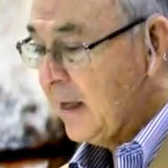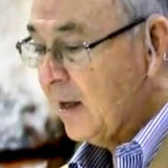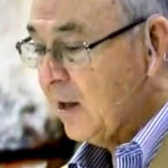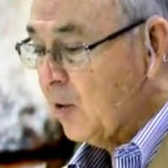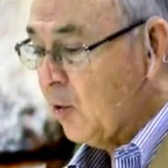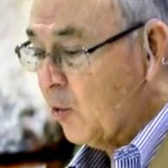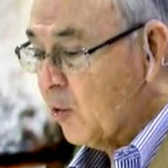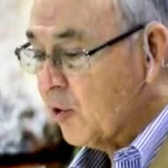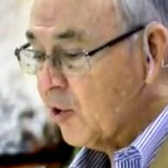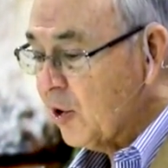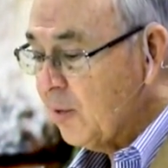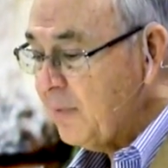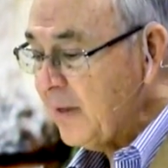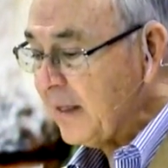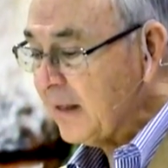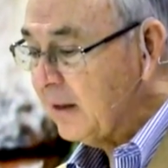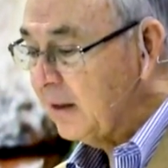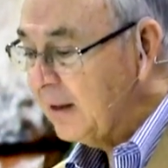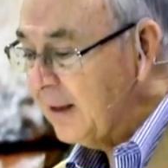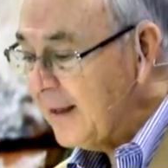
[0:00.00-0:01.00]
in order to
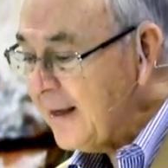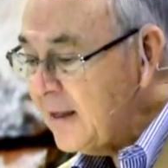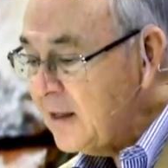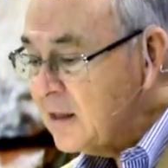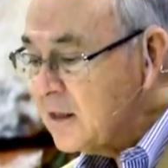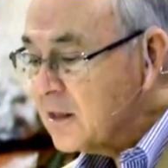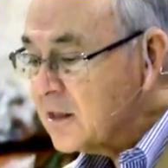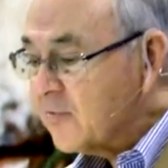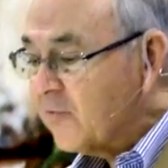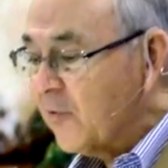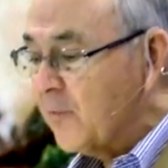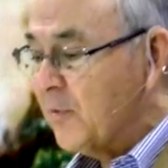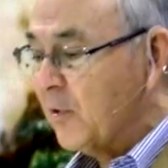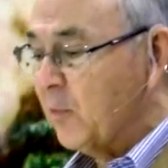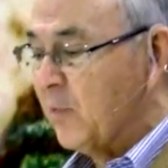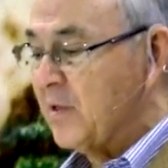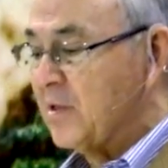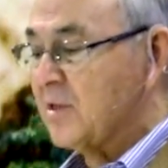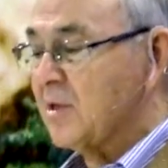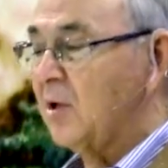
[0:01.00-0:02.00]
be cleansed from
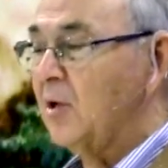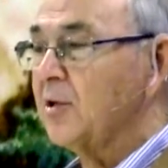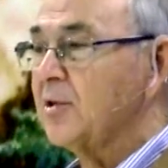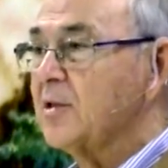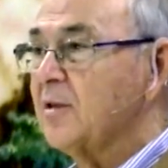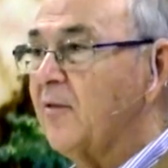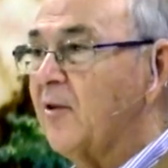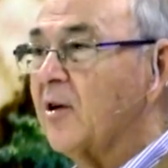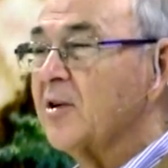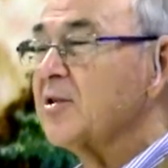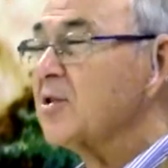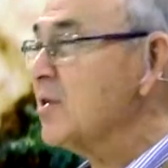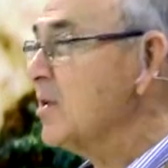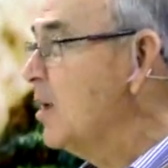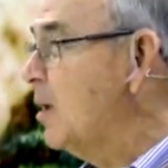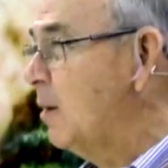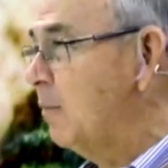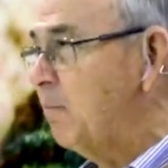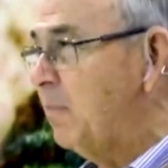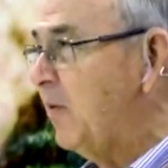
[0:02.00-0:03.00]
the results of our
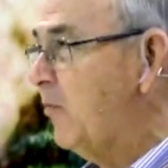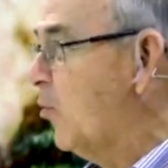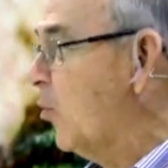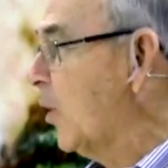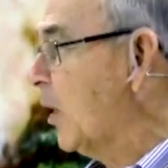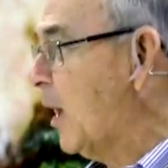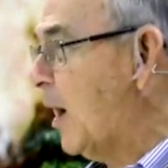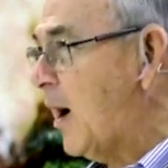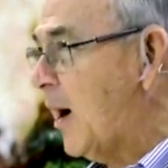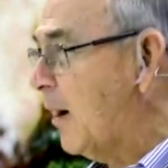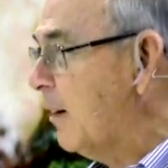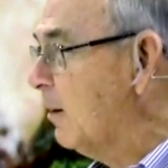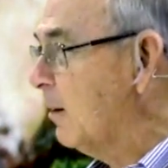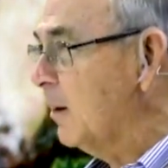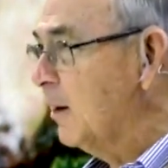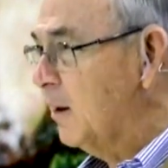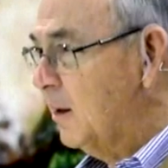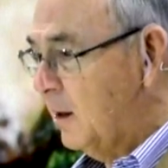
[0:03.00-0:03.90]
sin before God.